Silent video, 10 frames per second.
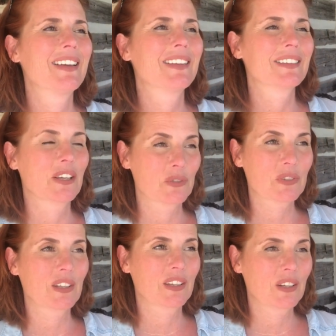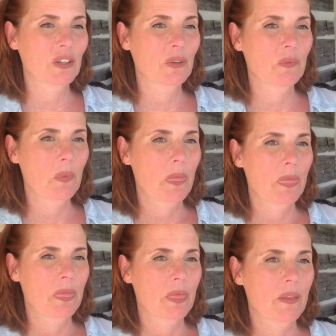Sounds like, you know,
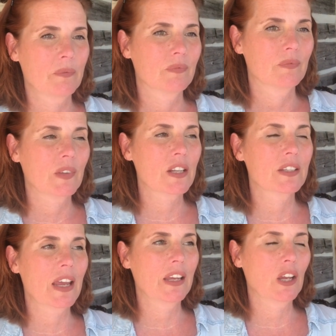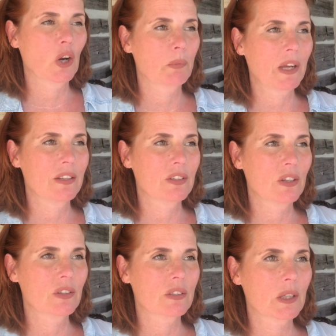not taking our pain
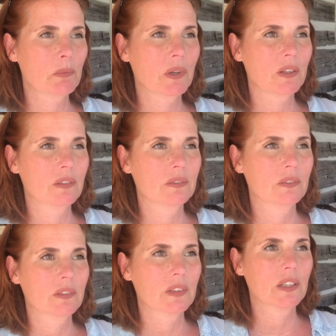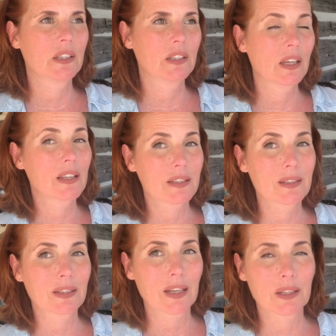seriously, but yeah, that's
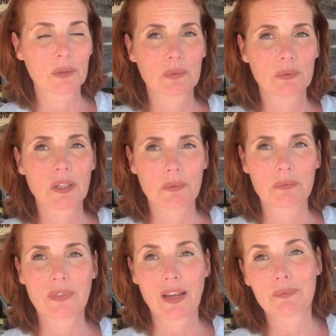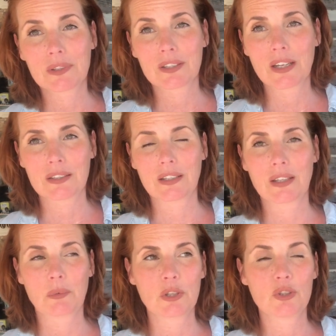exactly what I'm suggesting,
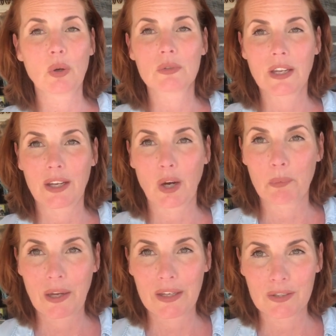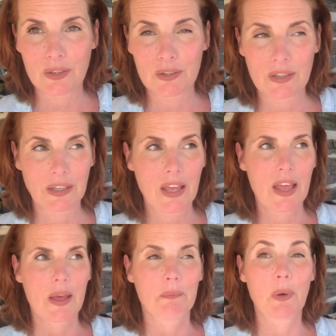that we don't take our pain seriously,
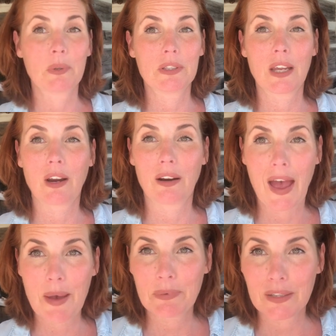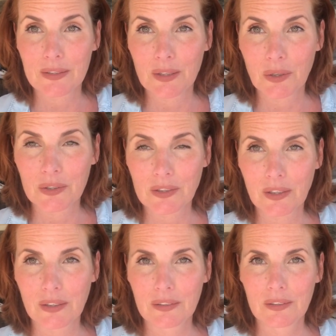but we take our happiness
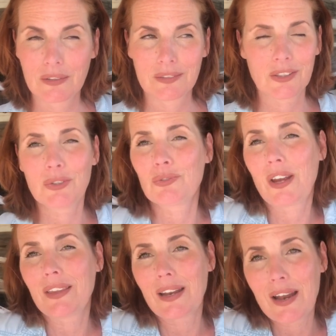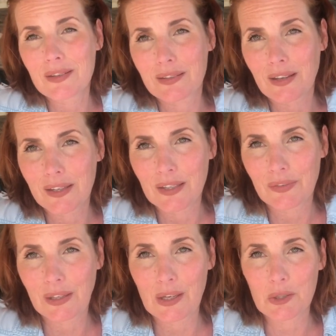seriously. Just try that out as a
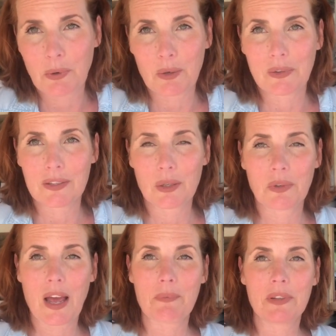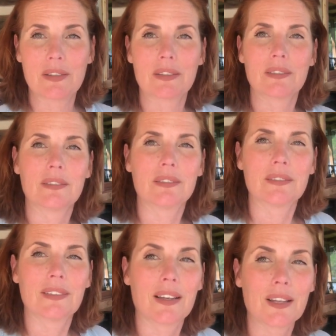scientific experiment, see what happens.
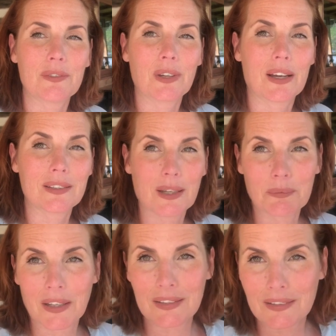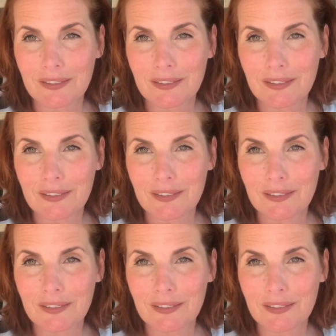I love you guys. God bless.